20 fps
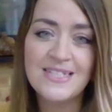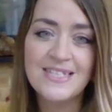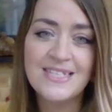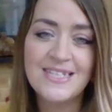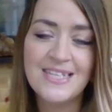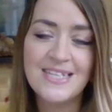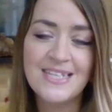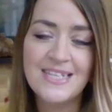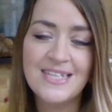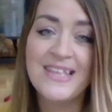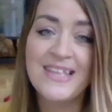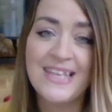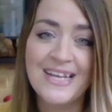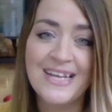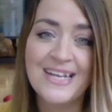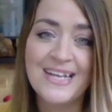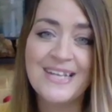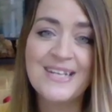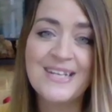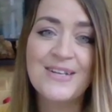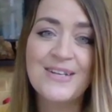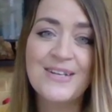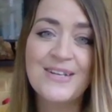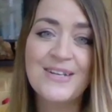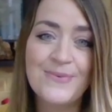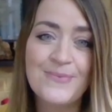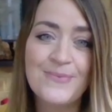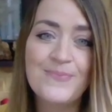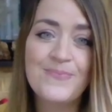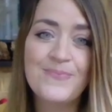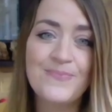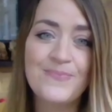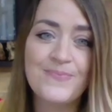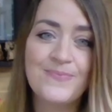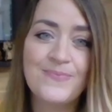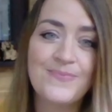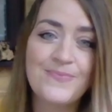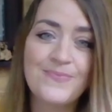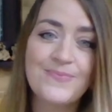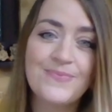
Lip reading: It's a great idea, I think.